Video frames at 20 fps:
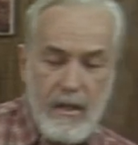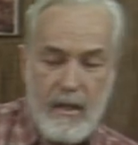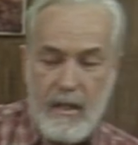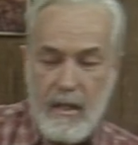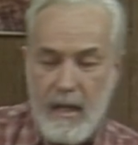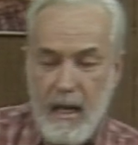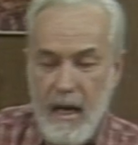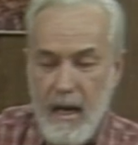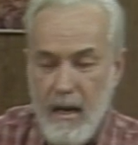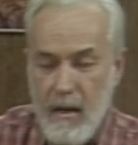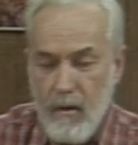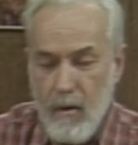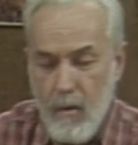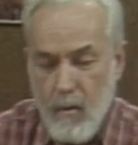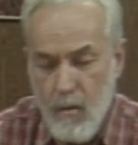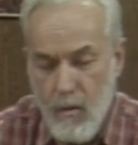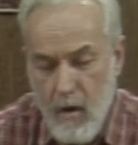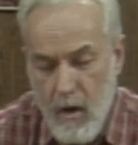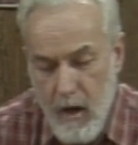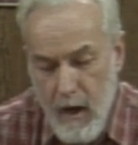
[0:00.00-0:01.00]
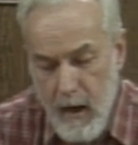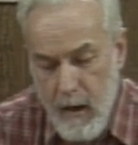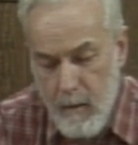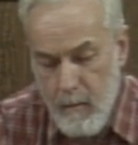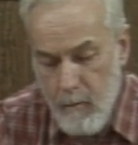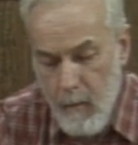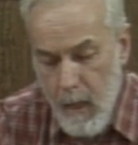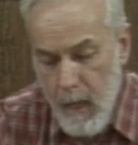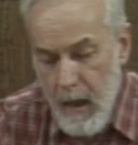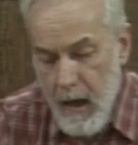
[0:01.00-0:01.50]
You take the wood
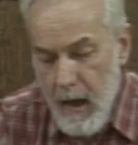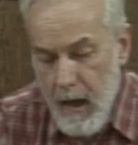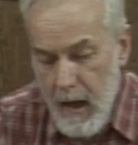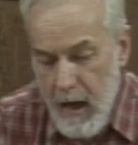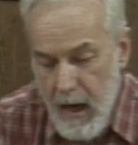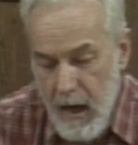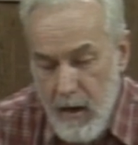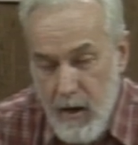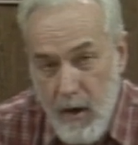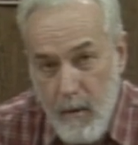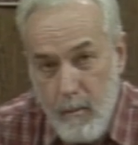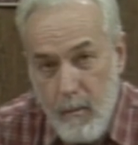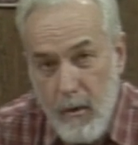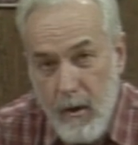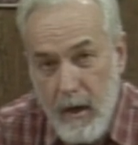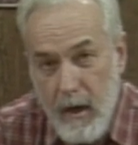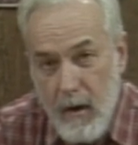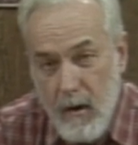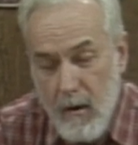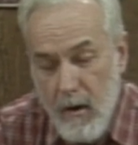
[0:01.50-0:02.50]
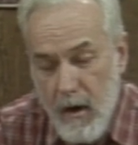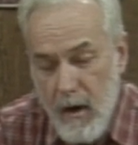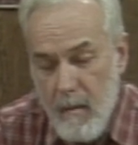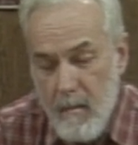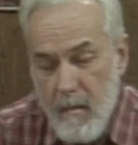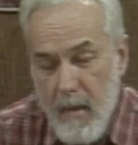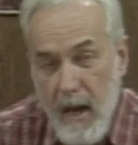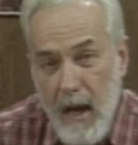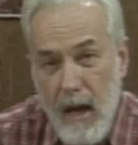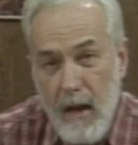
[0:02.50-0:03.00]
and you put it on a
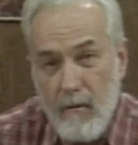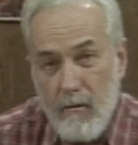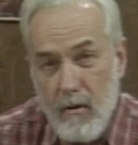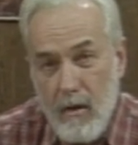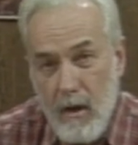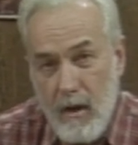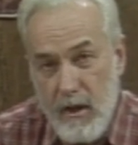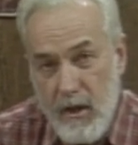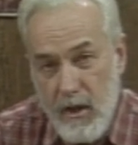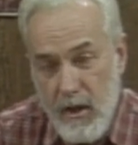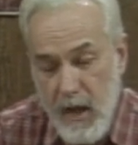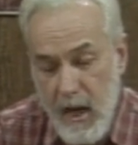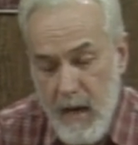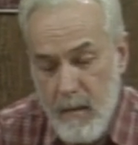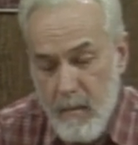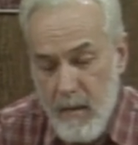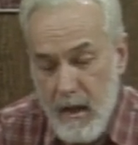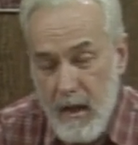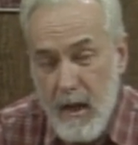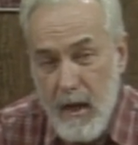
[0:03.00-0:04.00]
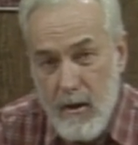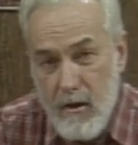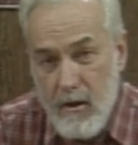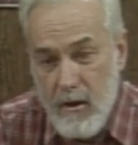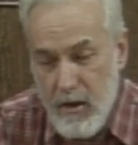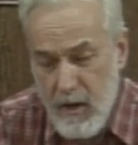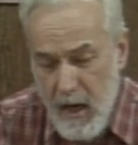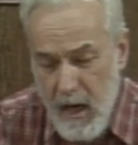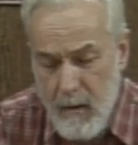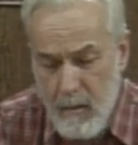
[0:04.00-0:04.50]
mandrel to shape it, and you
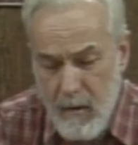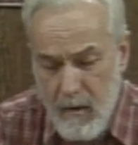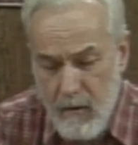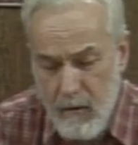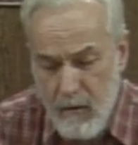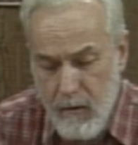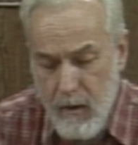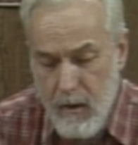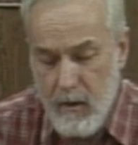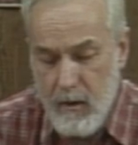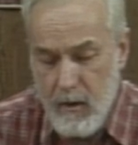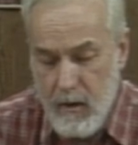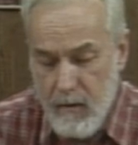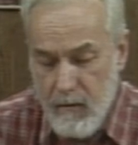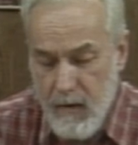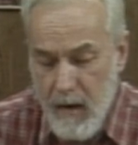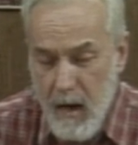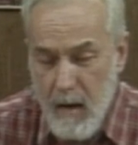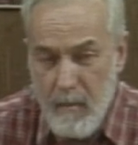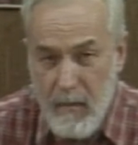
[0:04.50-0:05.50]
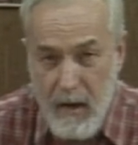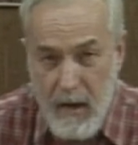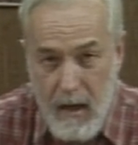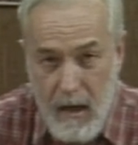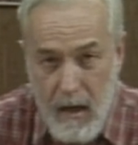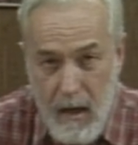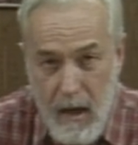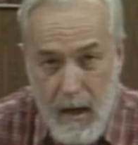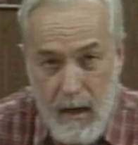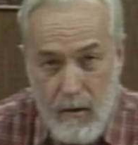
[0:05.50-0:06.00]
shape it first. Develop the
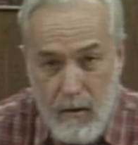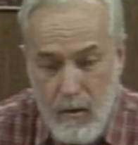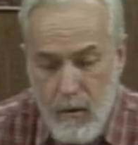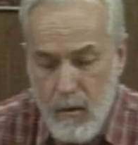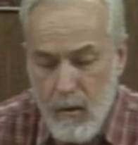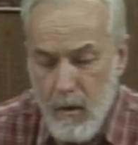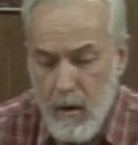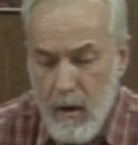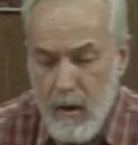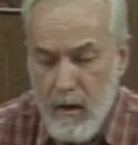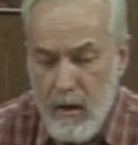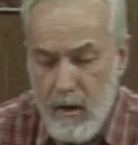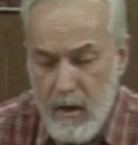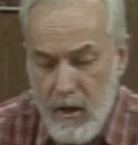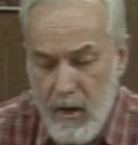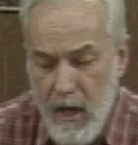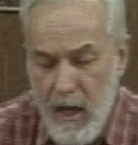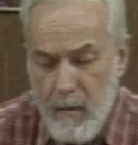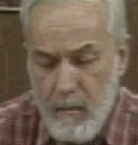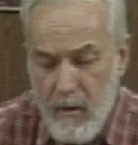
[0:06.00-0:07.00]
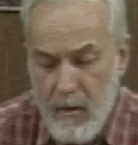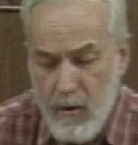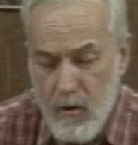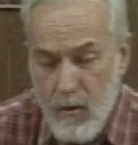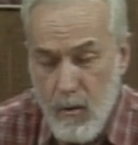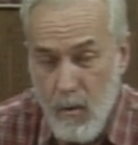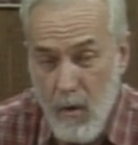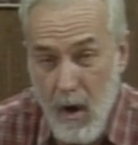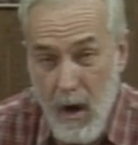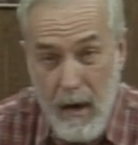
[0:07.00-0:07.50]
contour and the shape that
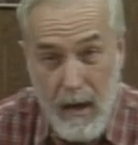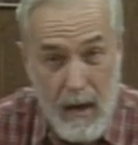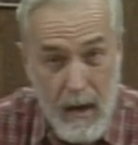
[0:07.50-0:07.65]
you want.